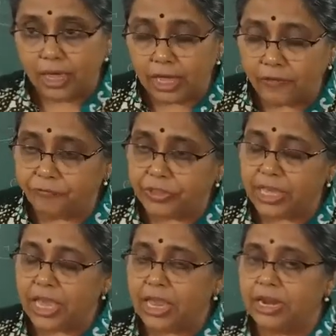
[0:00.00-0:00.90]
If the
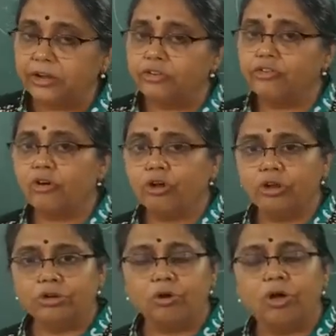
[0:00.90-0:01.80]

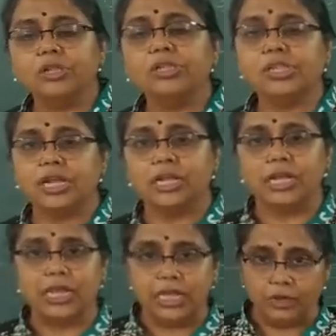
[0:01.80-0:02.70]
electron
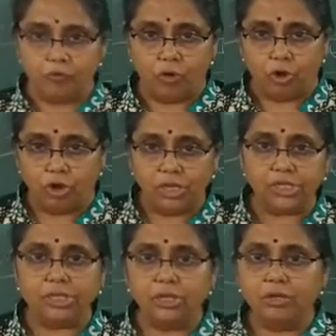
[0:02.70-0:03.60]
constantly revolves,
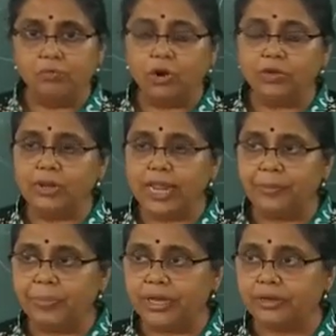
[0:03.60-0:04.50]
what will
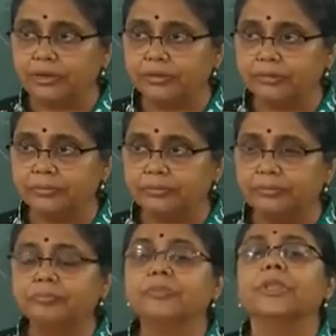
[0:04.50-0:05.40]
happen?
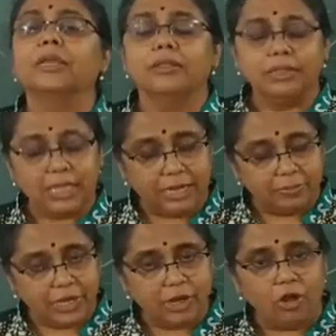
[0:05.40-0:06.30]
There
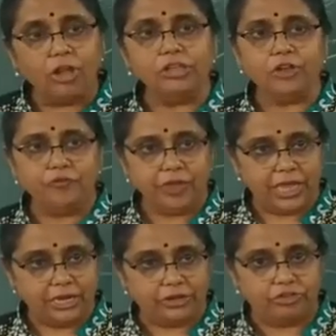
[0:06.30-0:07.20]
will be loss of
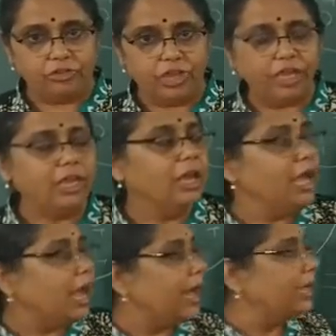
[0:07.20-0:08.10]

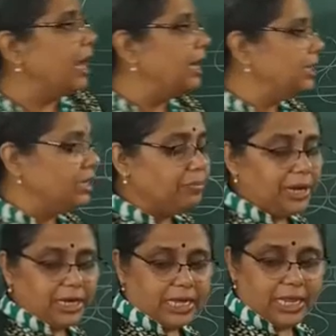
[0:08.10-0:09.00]
energy, and
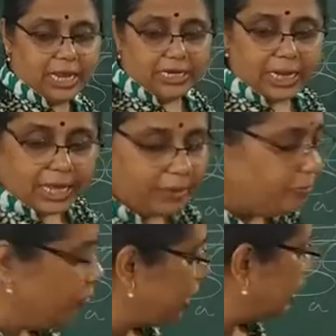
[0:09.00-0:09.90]
ultimately a time will